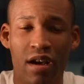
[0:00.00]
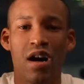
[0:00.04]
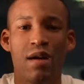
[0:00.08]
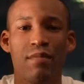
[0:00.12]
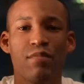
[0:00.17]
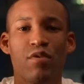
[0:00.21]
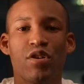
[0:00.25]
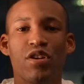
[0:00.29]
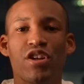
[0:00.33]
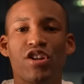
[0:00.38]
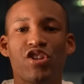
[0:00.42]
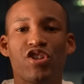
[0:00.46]

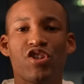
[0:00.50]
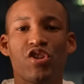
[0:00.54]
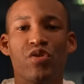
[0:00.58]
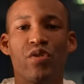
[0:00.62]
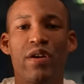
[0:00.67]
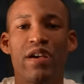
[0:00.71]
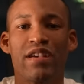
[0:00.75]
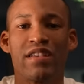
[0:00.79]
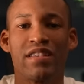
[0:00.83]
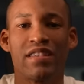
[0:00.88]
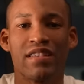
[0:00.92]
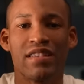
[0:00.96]
I'm gonna show
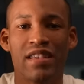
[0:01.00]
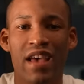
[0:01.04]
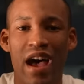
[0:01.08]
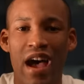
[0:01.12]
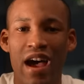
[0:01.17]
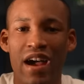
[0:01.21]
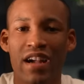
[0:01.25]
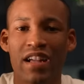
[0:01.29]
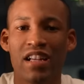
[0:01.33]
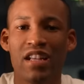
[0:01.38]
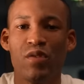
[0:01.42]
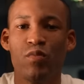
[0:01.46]
you
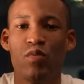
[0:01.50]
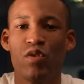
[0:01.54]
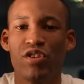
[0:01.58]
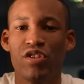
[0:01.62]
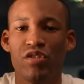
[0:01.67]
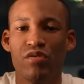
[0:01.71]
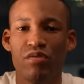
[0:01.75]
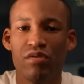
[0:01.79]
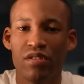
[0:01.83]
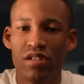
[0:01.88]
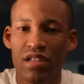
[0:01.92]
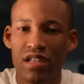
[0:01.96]
exactly
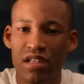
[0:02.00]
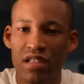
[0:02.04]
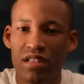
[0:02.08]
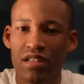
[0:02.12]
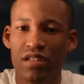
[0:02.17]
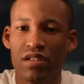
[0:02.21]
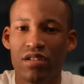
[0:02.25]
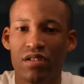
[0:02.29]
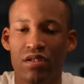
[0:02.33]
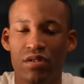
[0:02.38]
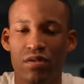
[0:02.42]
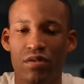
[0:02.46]
what you need
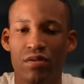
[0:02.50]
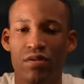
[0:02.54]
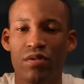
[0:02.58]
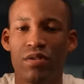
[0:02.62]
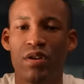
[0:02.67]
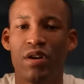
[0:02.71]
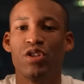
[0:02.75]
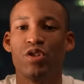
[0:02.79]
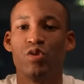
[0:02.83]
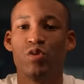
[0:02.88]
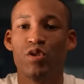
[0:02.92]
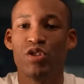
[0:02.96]
to do
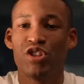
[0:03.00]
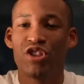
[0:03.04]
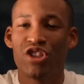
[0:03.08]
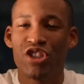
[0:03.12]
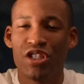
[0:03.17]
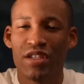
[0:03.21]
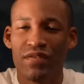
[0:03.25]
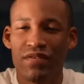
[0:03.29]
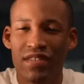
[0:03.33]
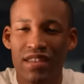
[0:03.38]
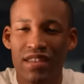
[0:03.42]
to achieve